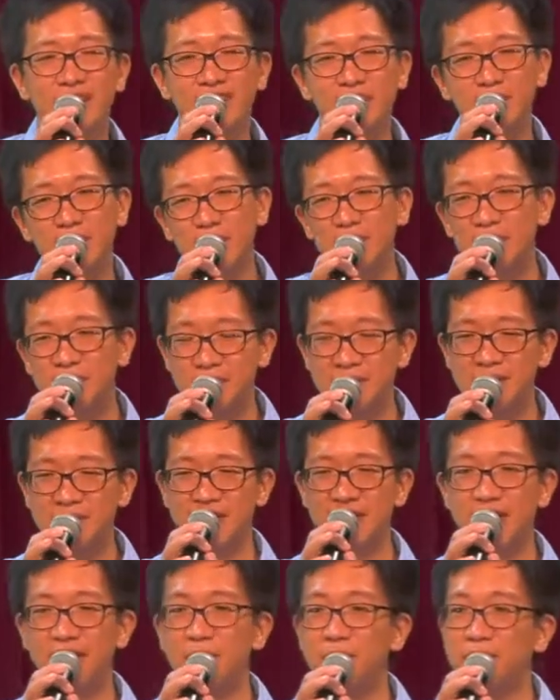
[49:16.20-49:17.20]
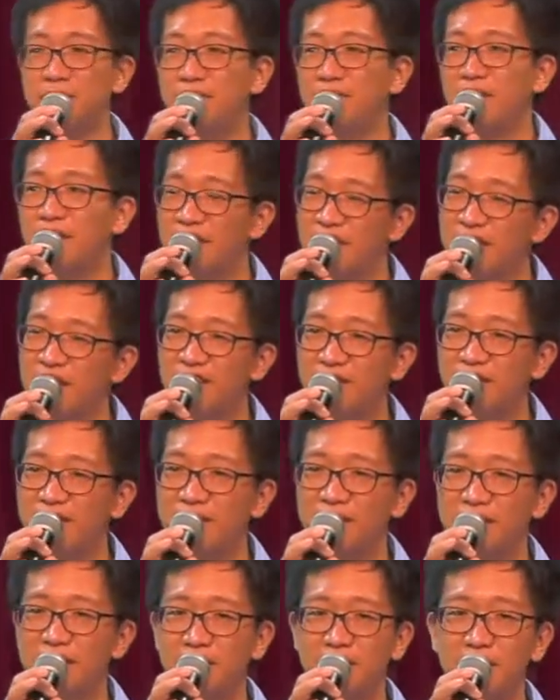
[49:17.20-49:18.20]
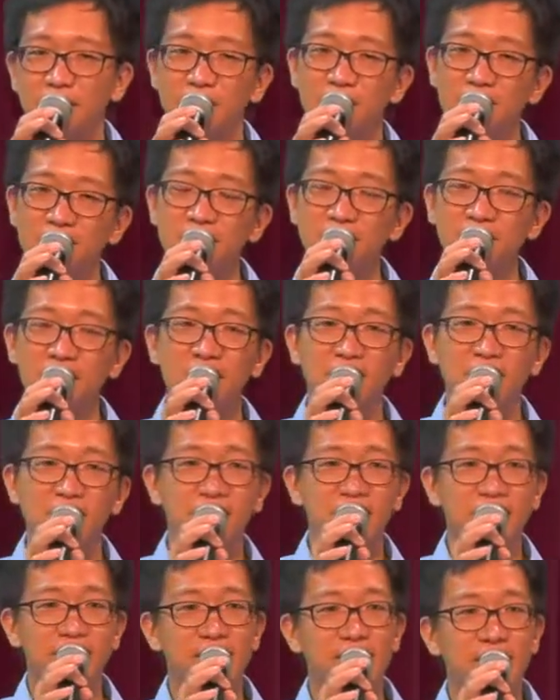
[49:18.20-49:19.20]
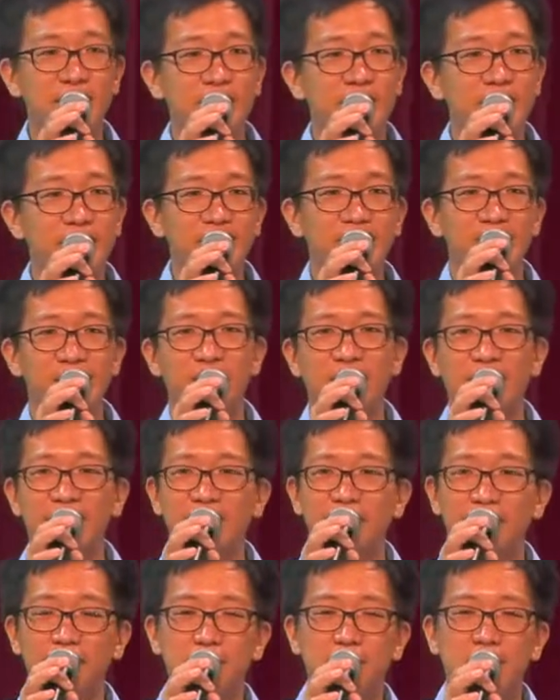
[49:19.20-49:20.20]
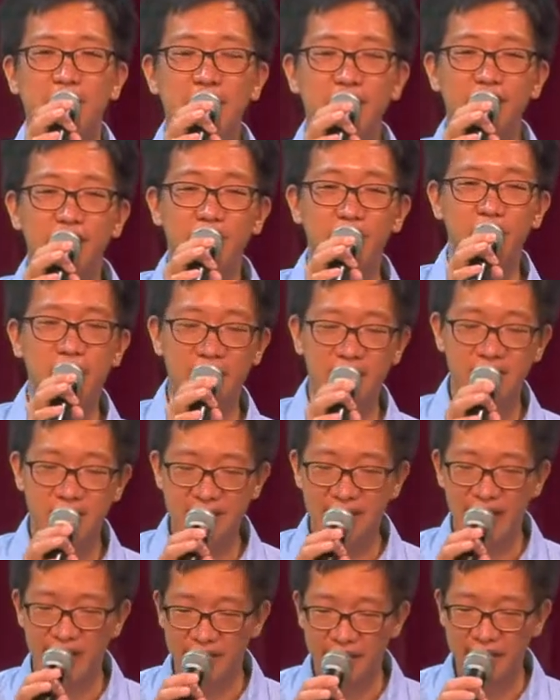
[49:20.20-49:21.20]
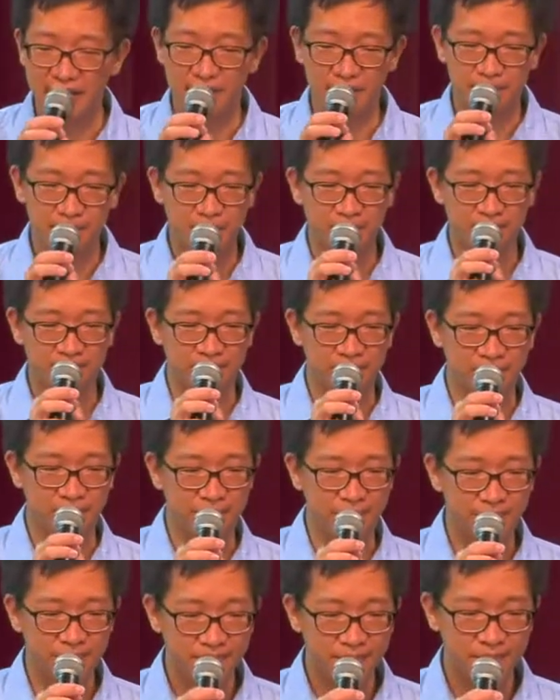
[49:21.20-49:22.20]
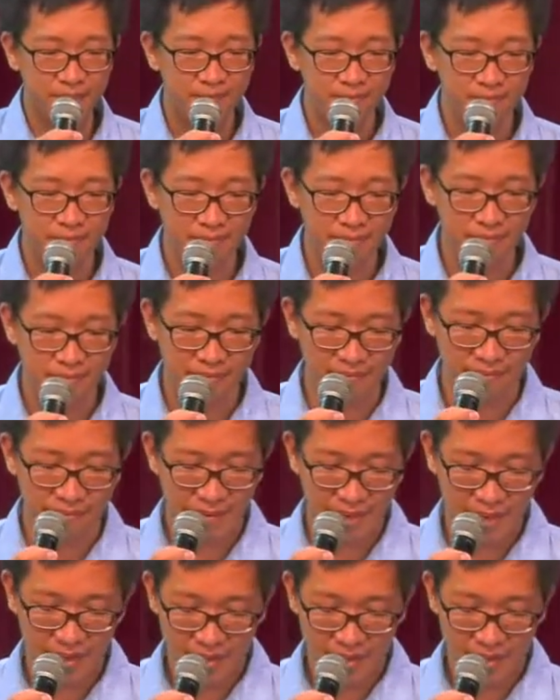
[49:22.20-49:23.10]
sometimes it can be very inconvenient because then, ah, yeah, I, can, I cannot meet this target. Hmm.